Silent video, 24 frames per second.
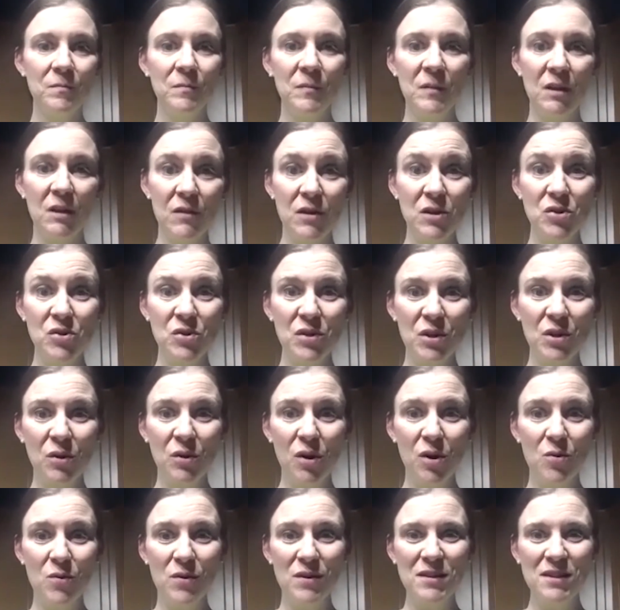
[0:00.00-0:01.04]
eventually grow
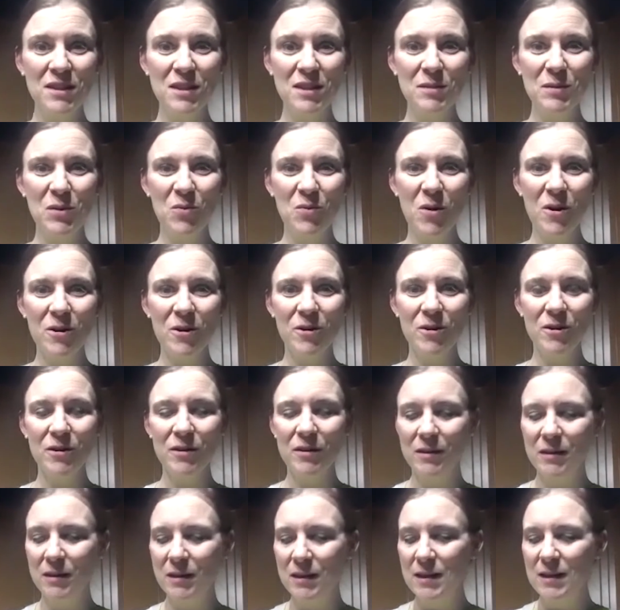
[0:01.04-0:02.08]
once it's been watered.
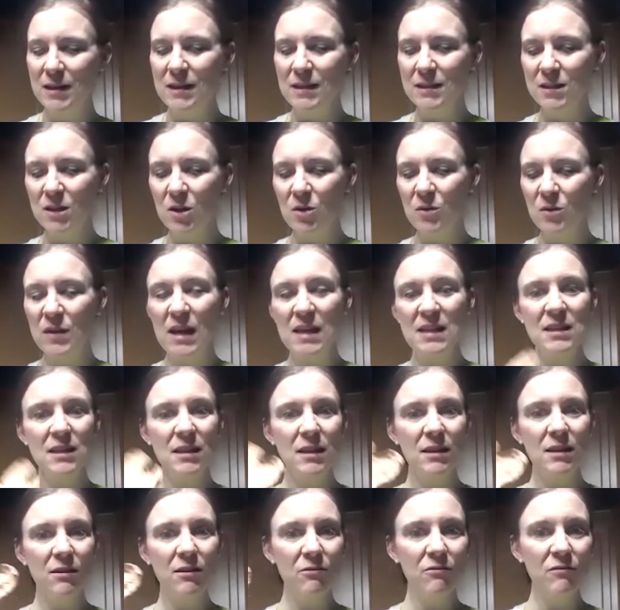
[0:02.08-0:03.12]
So that's
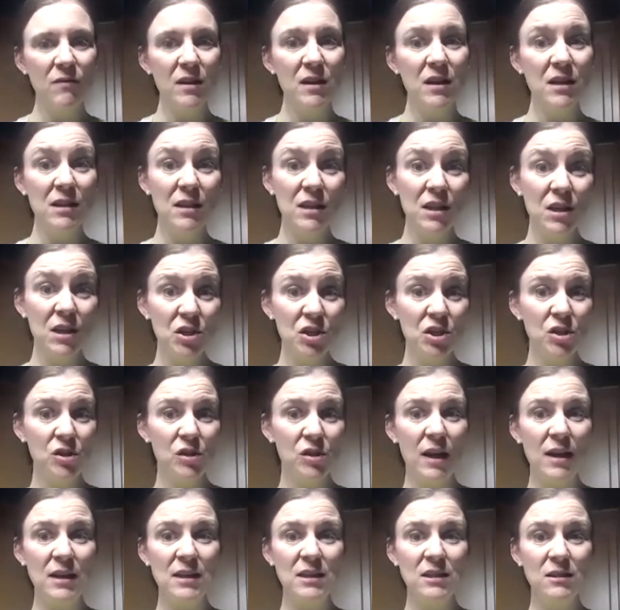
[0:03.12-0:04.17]
a fun additional
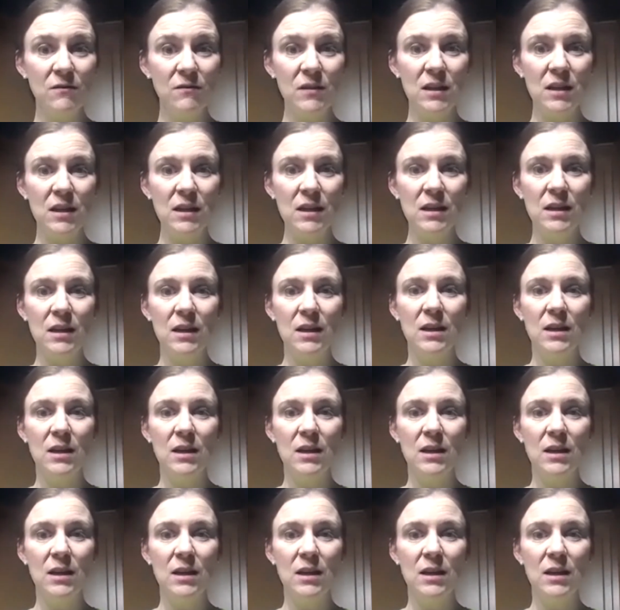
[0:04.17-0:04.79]
activity